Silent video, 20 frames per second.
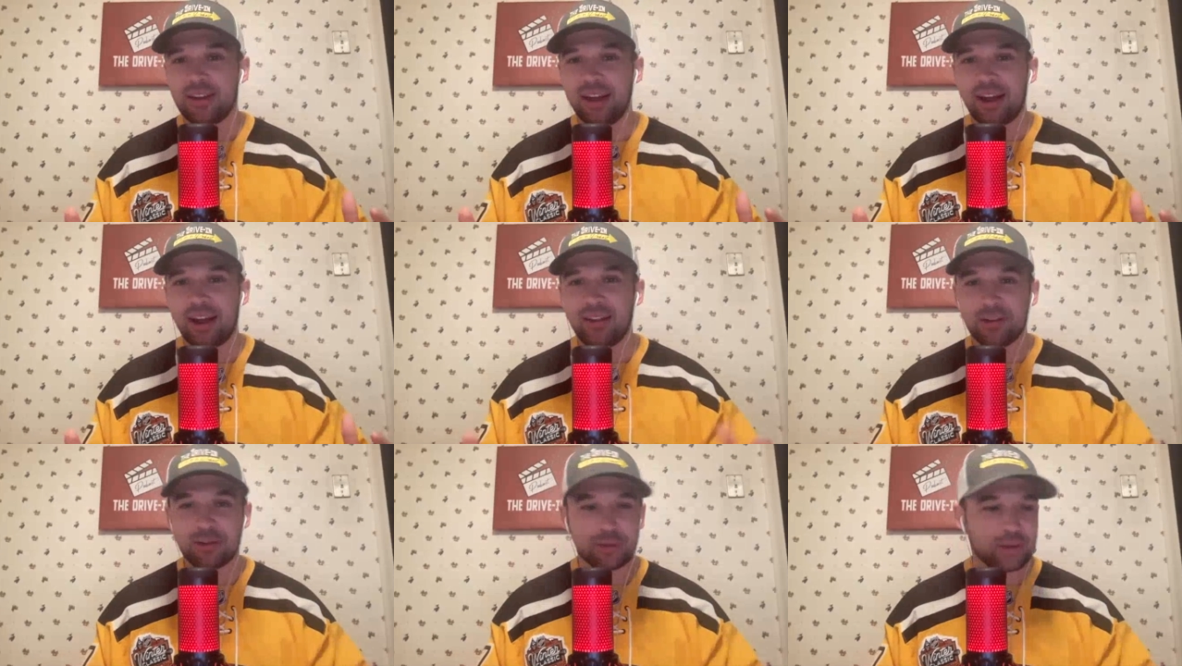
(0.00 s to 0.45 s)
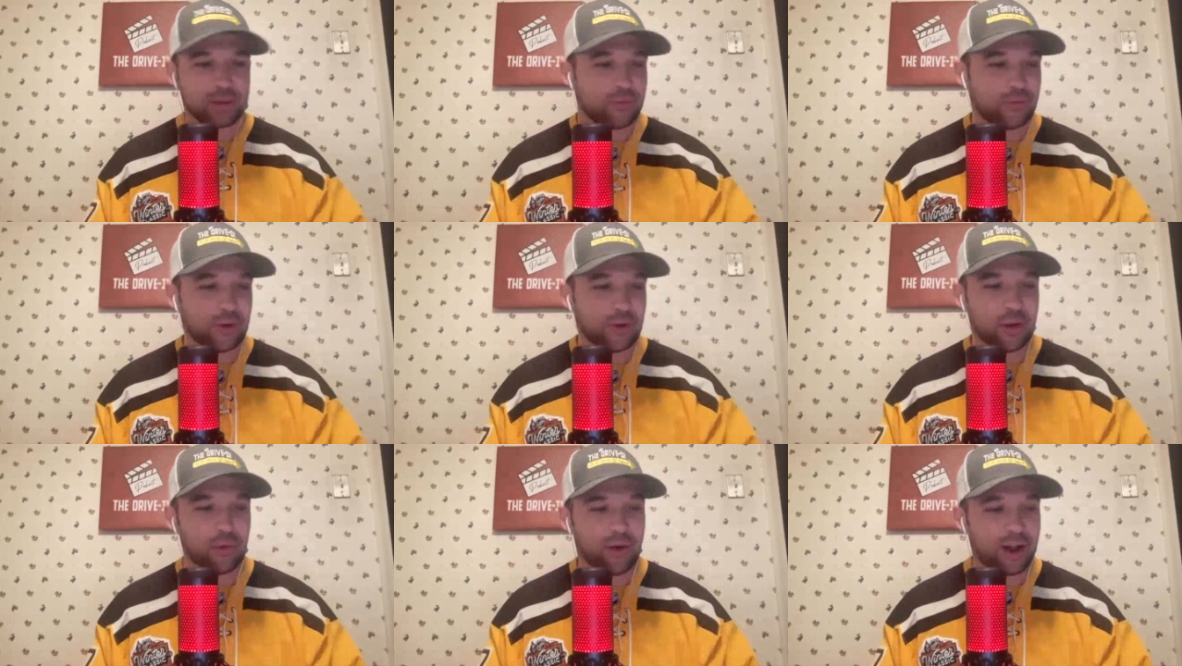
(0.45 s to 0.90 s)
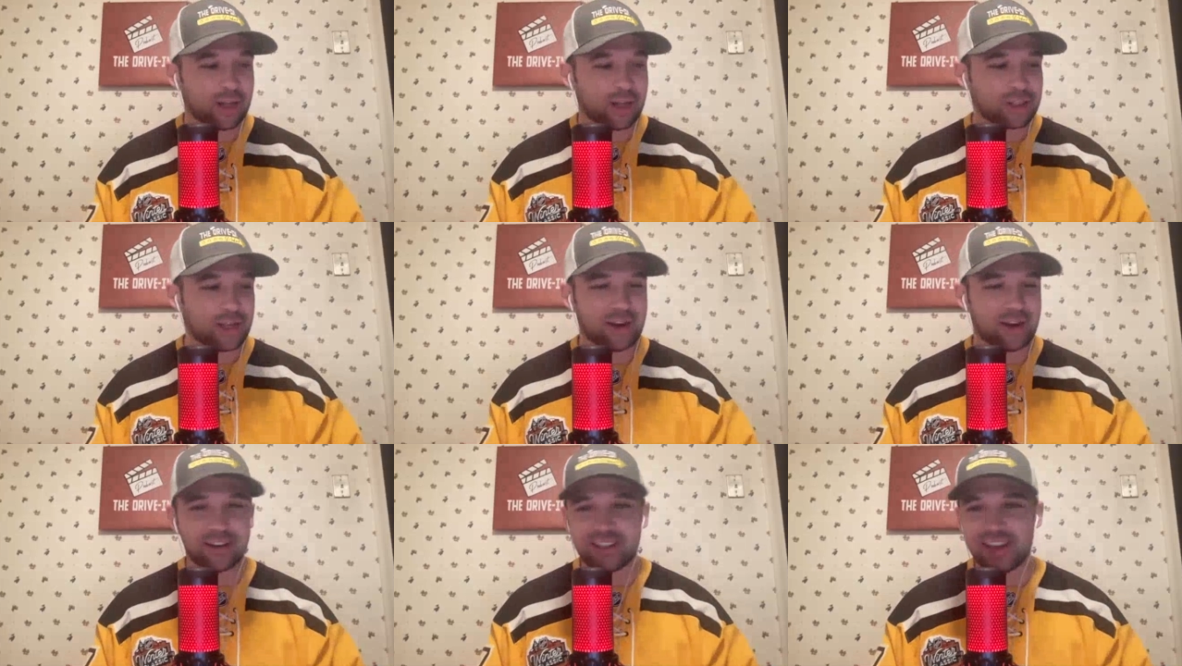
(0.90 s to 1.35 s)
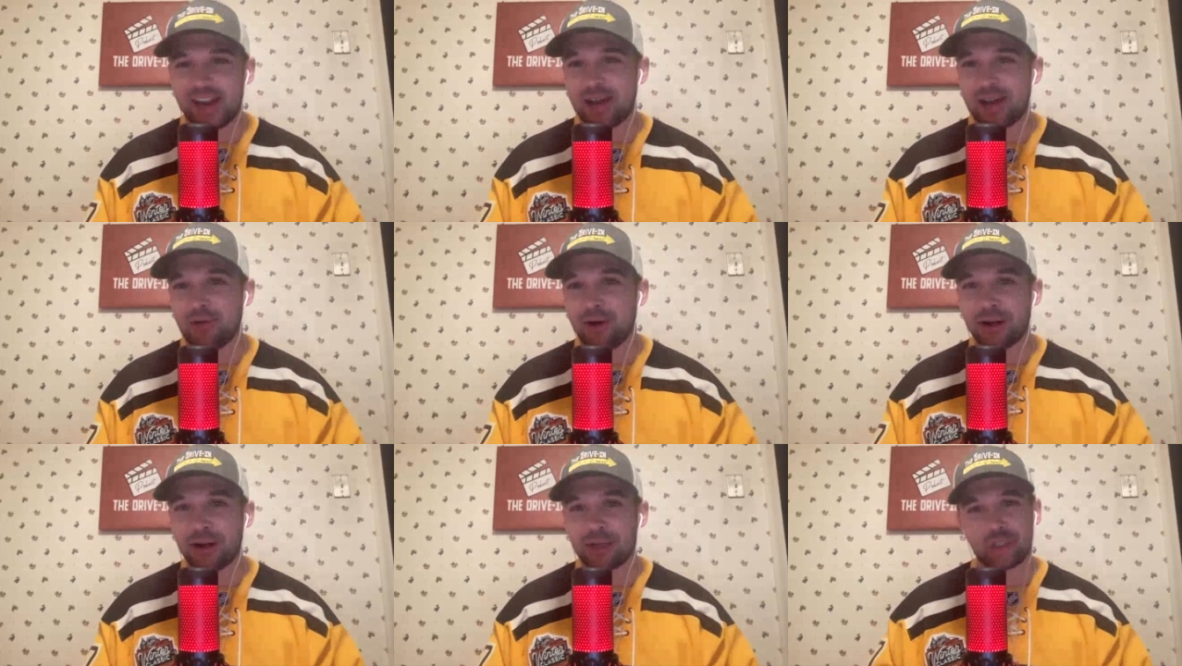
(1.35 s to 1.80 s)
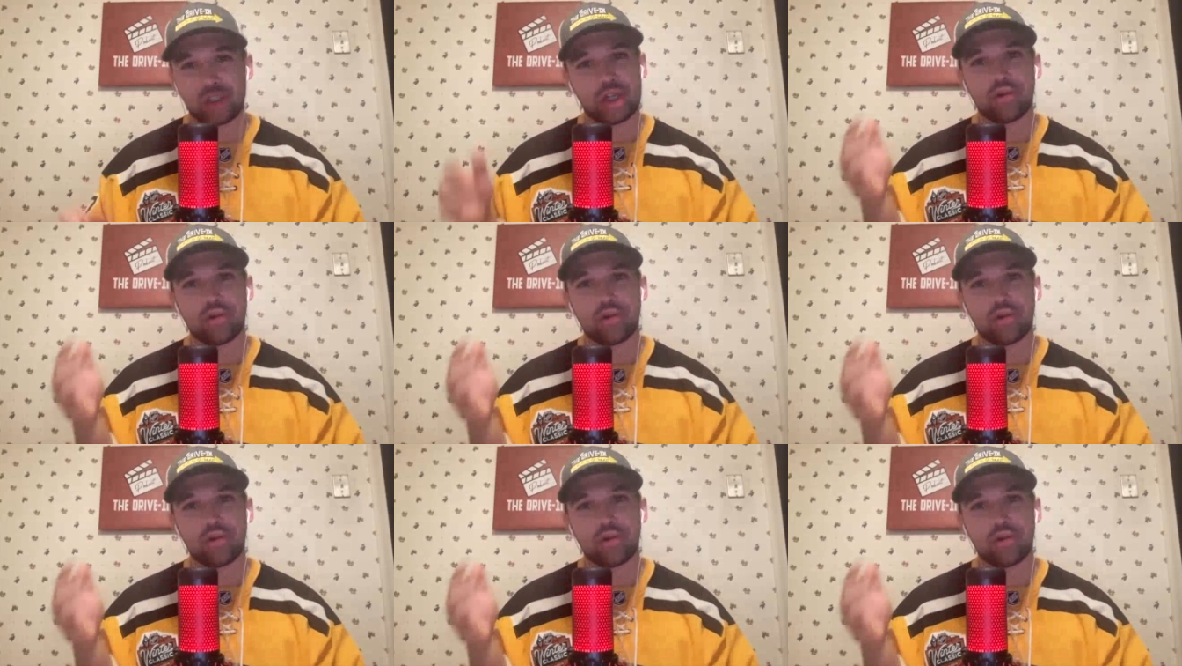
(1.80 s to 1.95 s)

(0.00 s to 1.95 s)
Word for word: and this was a fun watch, entertaining watch.